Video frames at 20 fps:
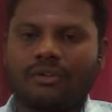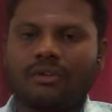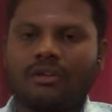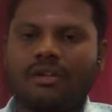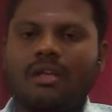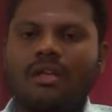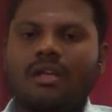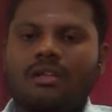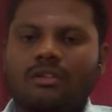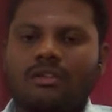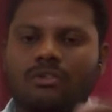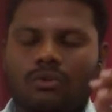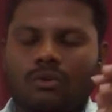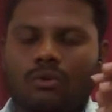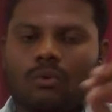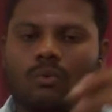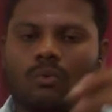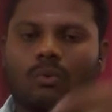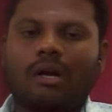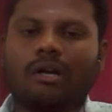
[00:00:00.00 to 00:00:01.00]
So
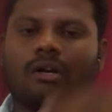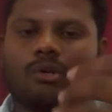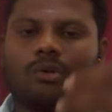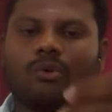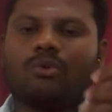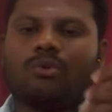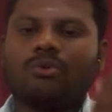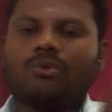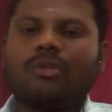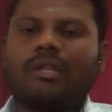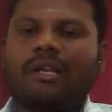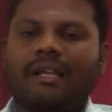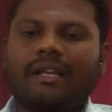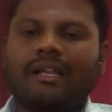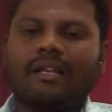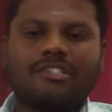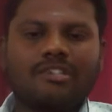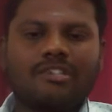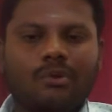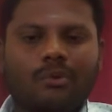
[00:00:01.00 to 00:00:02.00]
1, 2, 3 and
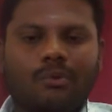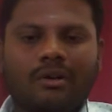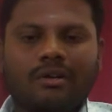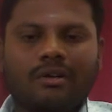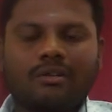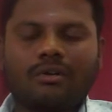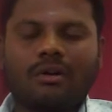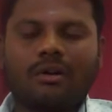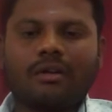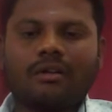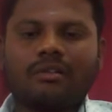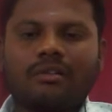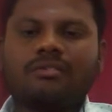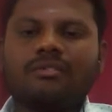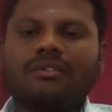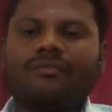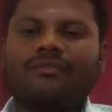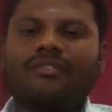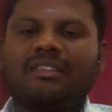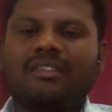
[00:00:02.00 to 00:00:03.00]
sequence orders
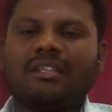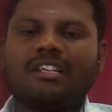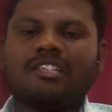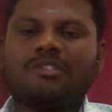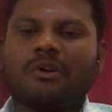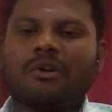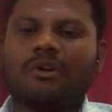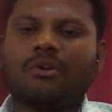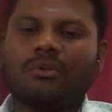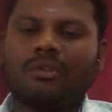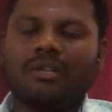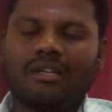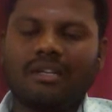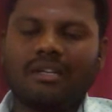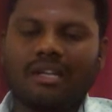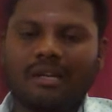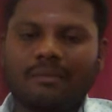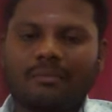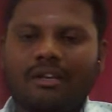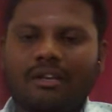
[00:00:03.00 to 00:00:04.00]
with respect to the
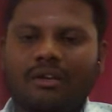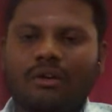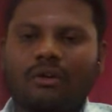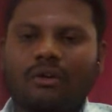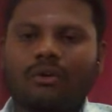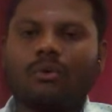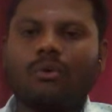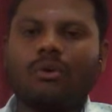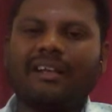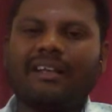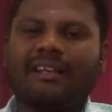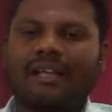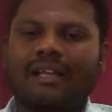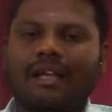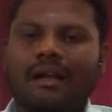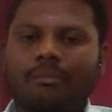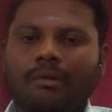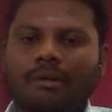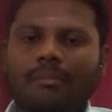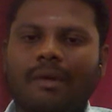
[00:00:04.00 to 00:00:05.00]
timing control, it can be
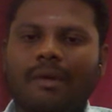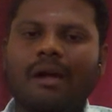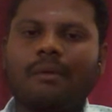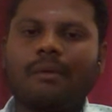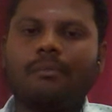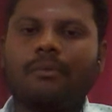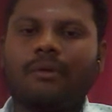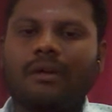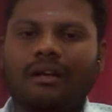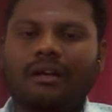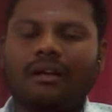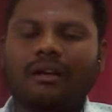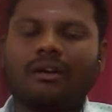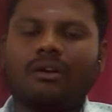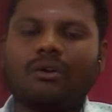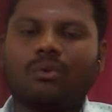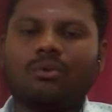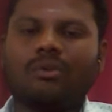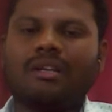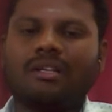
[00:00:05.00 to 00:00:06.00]
mapped and to
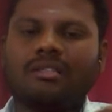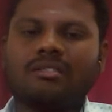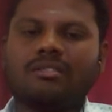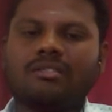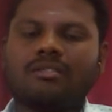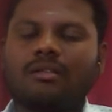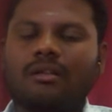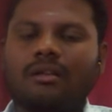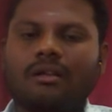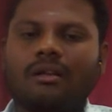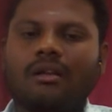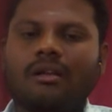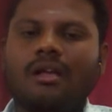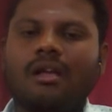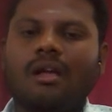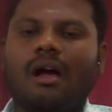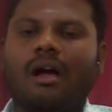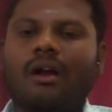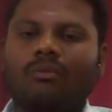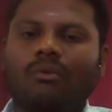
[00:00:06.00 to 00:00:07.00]
the register,
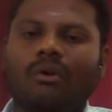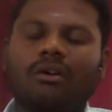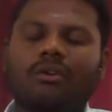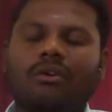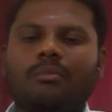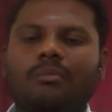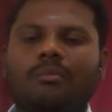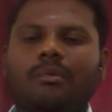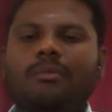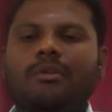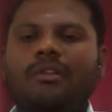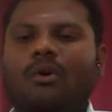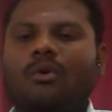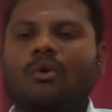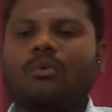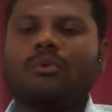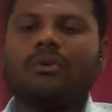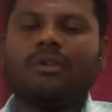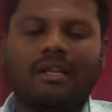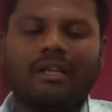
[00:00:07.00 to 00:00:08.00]
and whatever may be the output
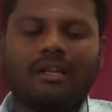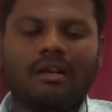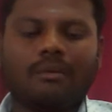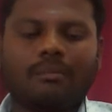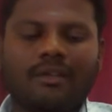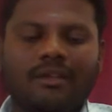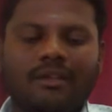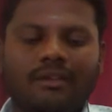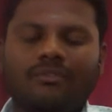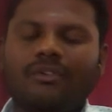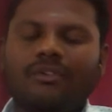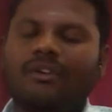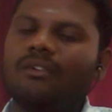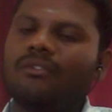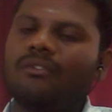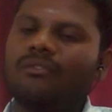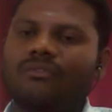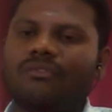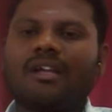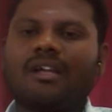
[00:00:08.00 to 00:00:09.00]
they can be given,
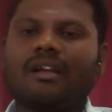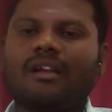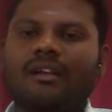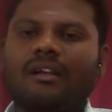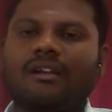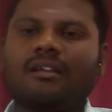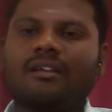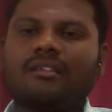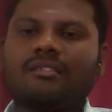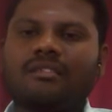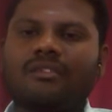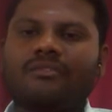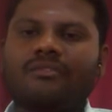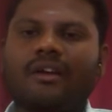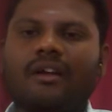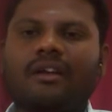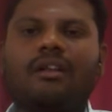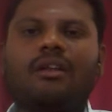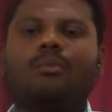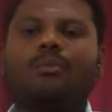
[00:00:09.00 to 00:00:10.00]
we can get as a final
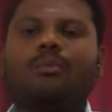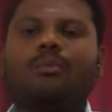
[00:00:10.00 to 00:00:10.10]
output.